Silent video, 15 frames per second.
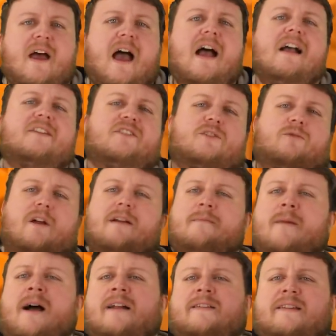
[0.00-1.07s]
As the great
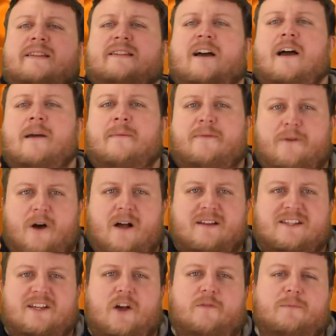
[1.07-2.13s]
minds of the time thought,
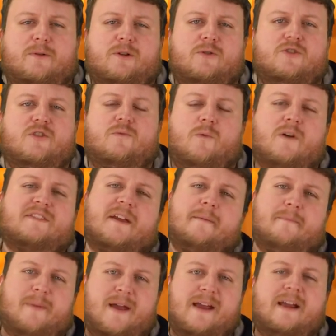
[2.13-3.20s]
self-pollution was a
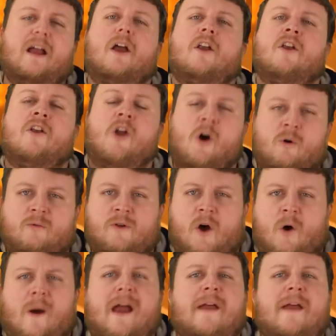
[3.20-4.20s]
big no-no,